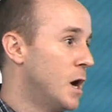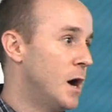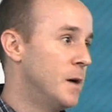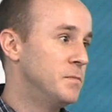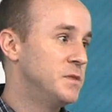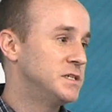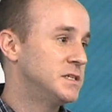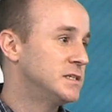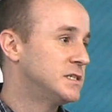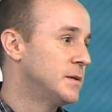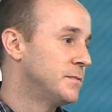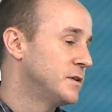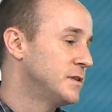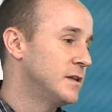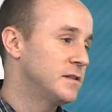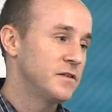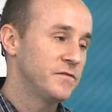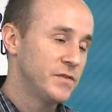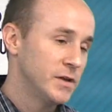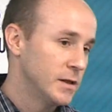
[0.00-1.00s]
this is something
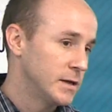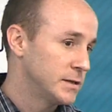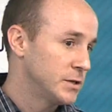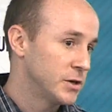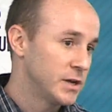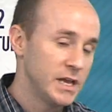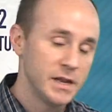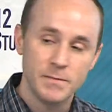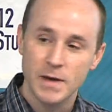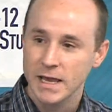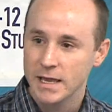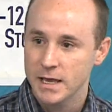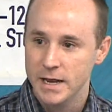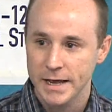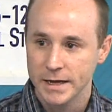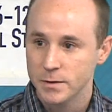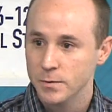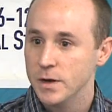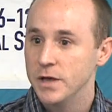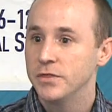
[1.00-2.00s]
that they feel like their kid might
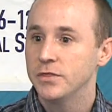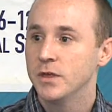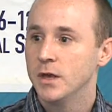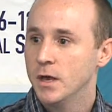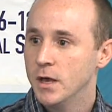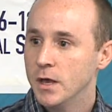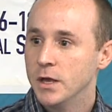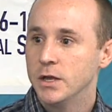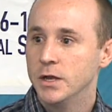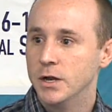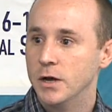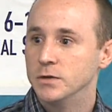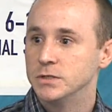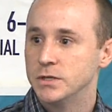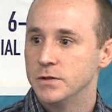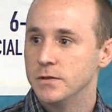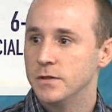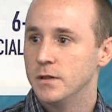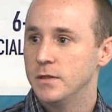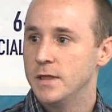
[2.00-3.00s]
connect with,
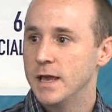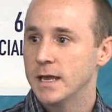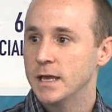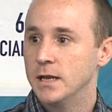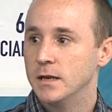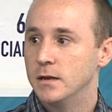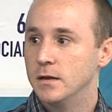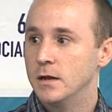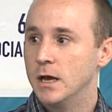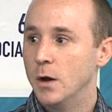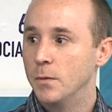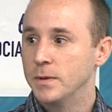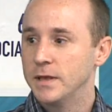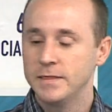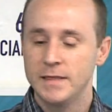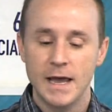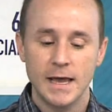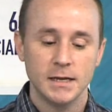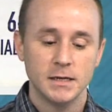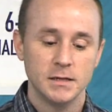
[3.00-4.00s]
so they can help get
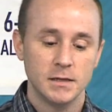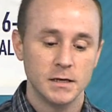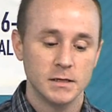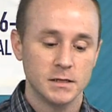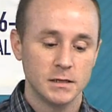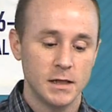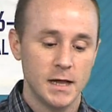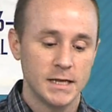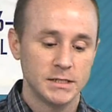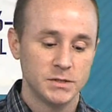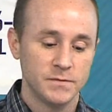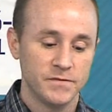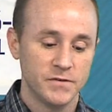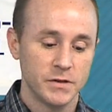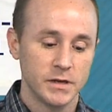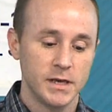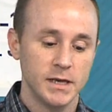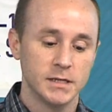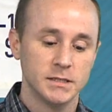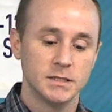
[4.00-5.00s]
that into the classroom for
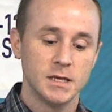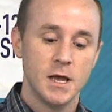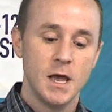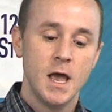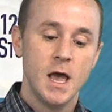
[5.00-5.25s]
the kids.